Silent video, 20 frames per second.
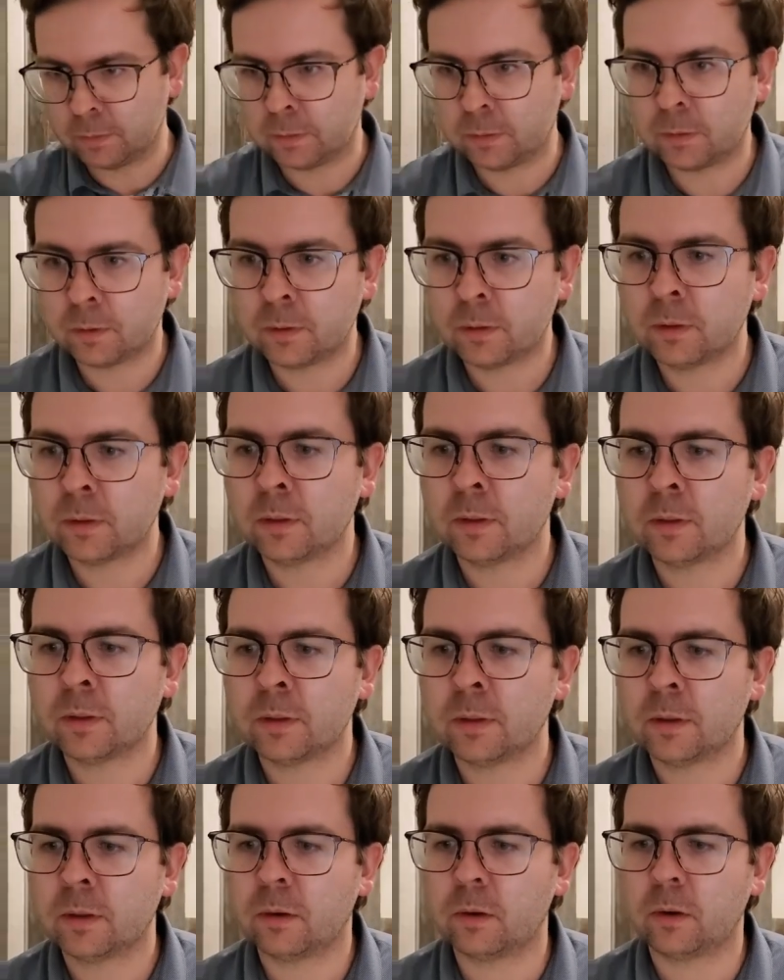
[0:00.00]
All
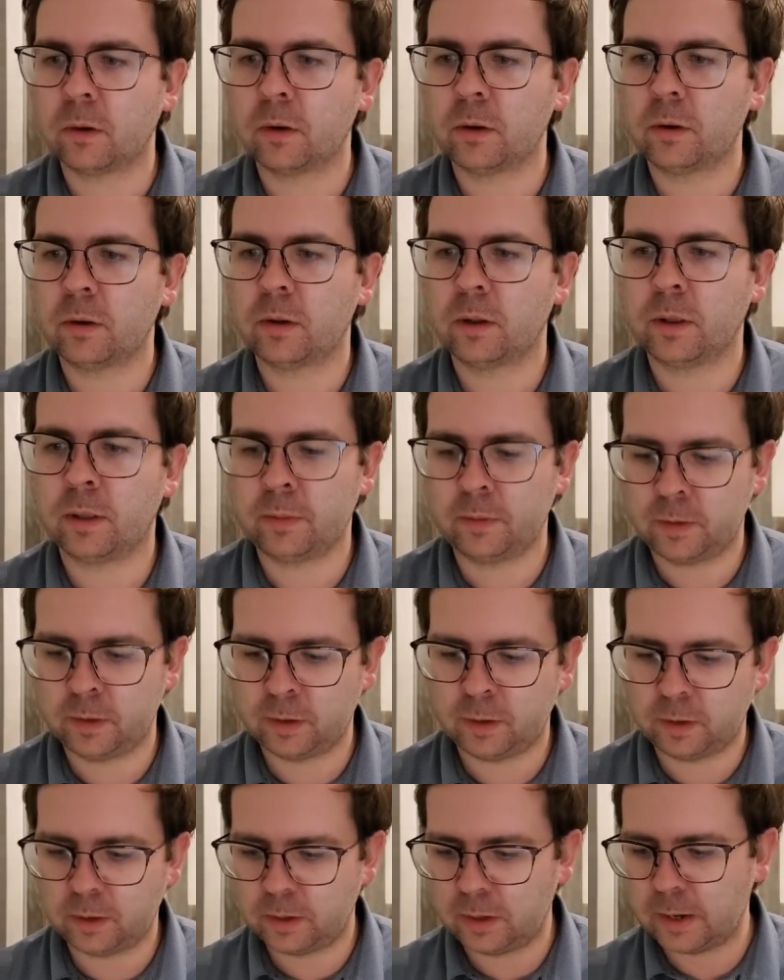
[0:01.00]
right, and
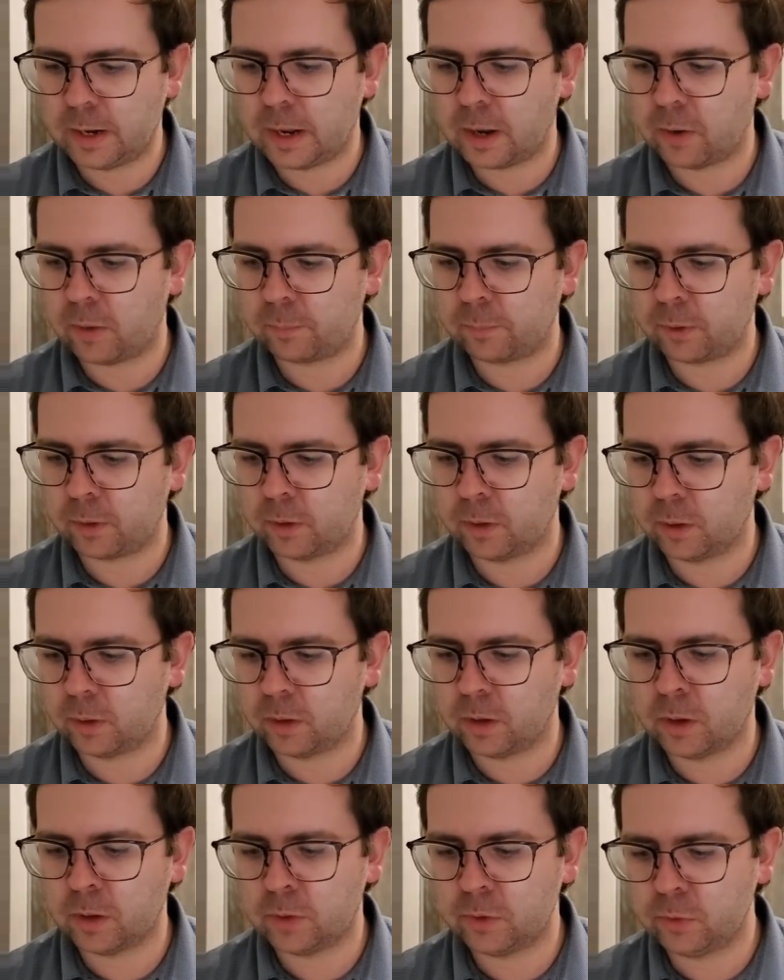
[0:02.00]
then now I'm going
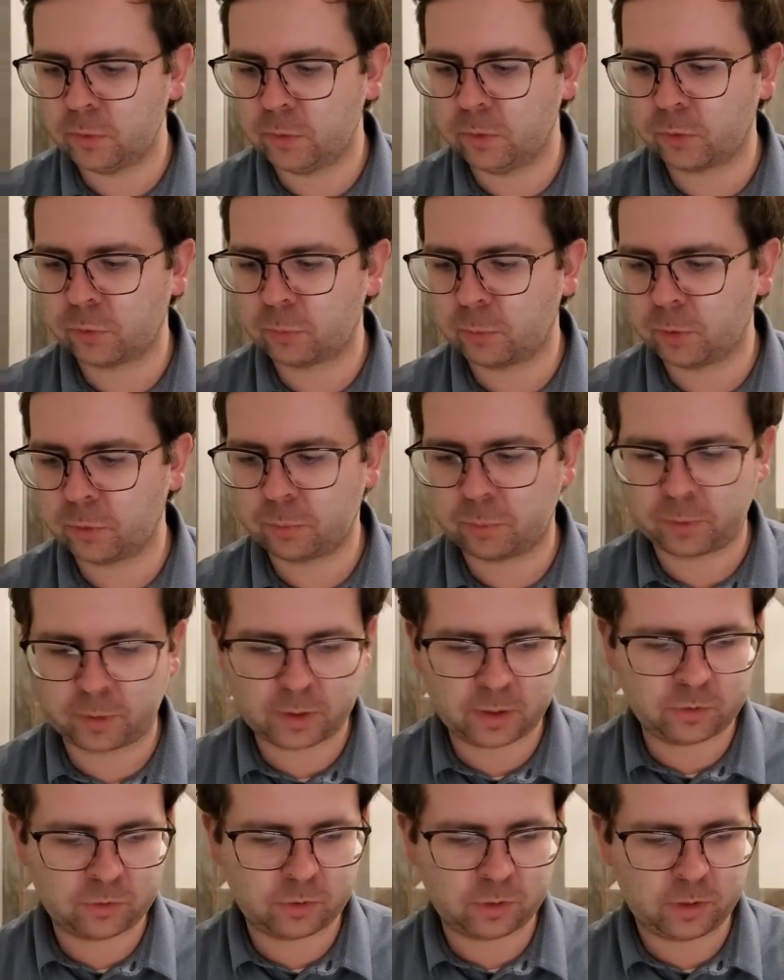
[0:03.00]
to undo this
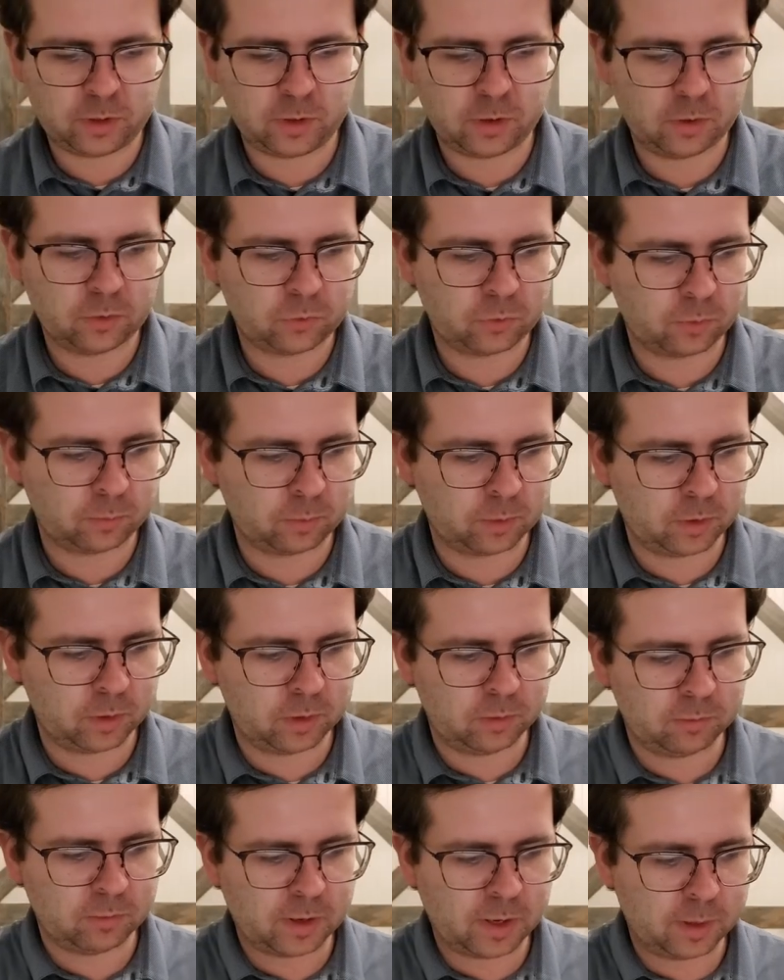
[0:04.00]
multiplication here. So I'm going to
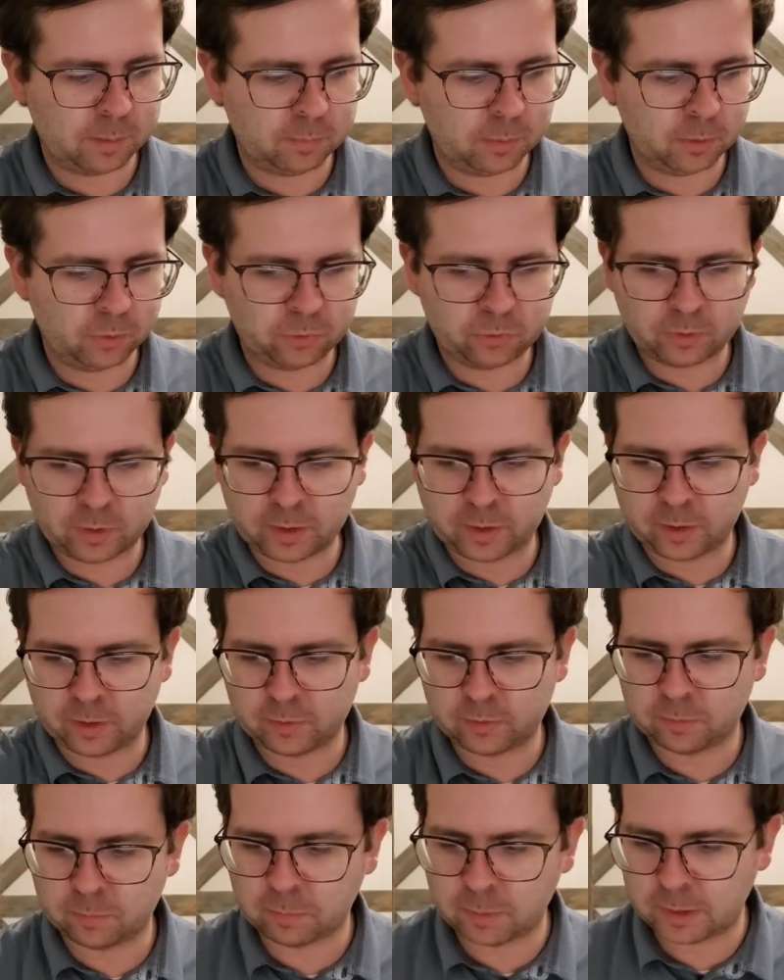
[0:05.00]
divide both
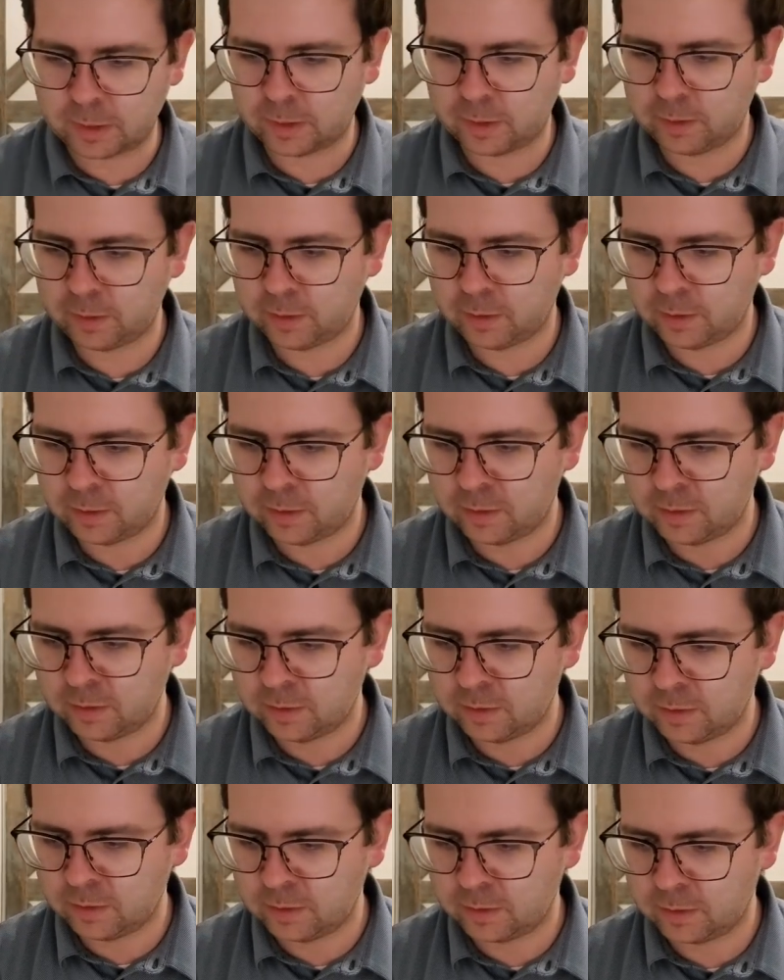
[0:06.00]
sides by
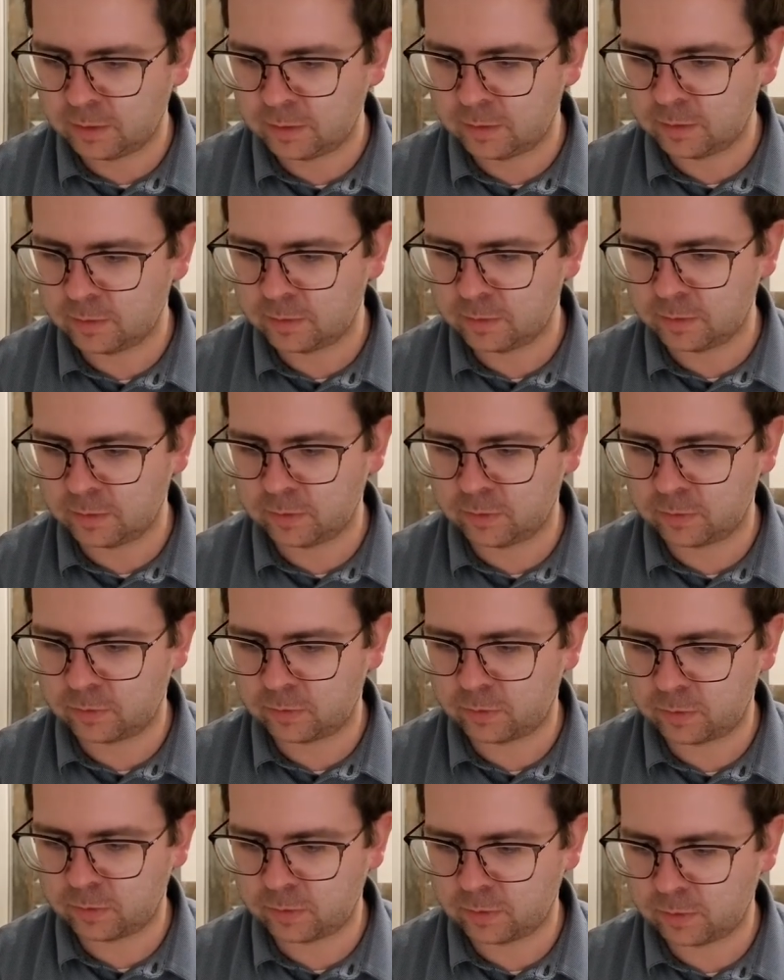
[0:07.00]

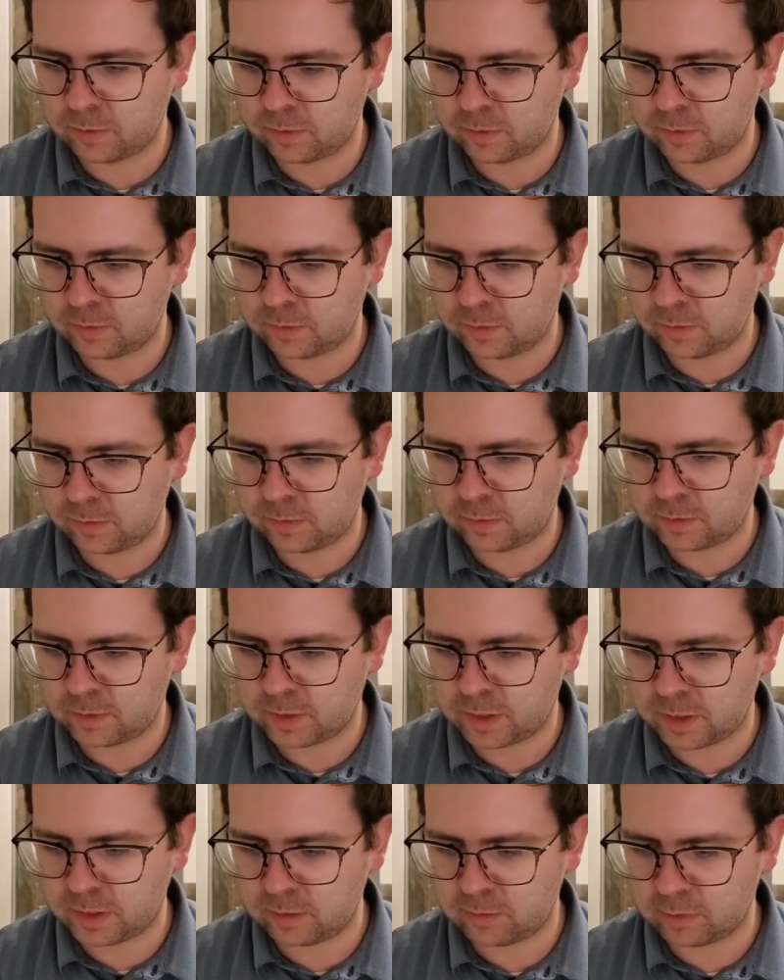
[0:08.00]
this
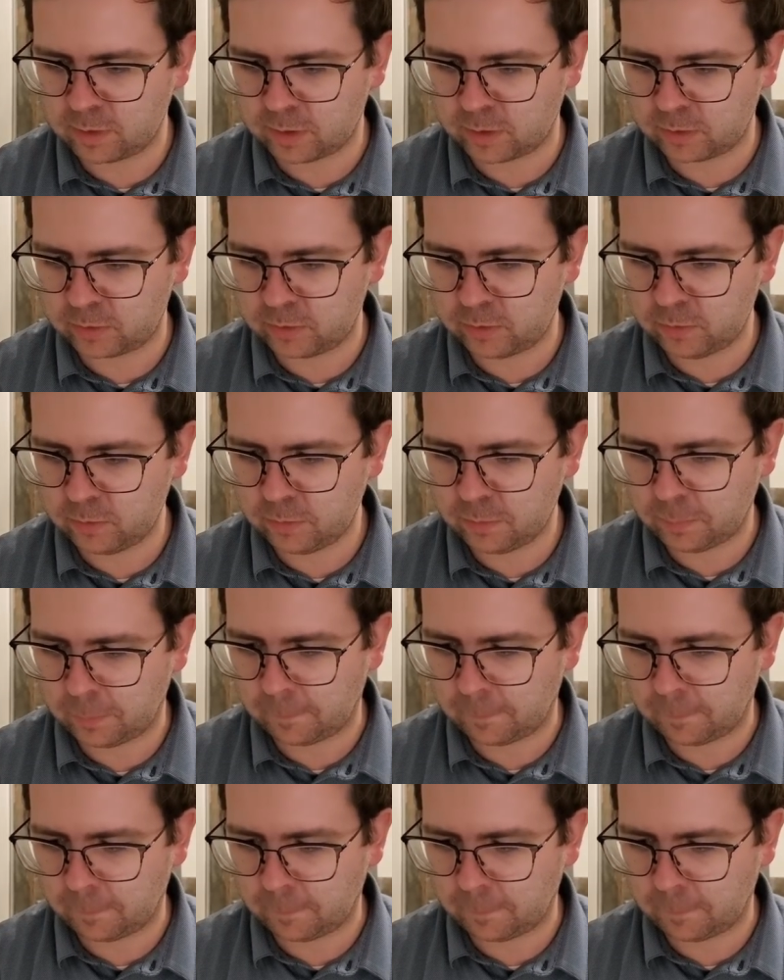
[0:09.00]
K value.